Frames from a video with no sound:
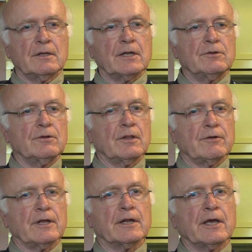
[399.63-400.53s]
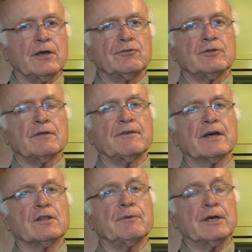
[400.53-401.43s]
that due to their dedication, the
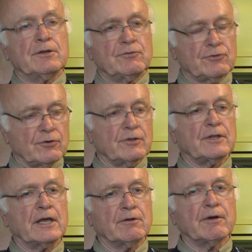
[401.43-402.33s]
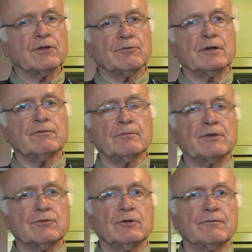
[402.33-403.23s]
fact that we could show that they had graduated from
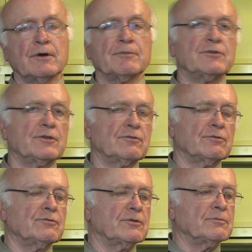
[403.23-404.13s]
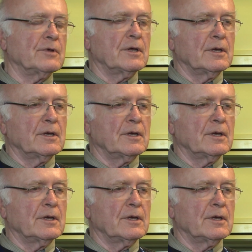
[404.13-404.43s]
a school of pharmacy through some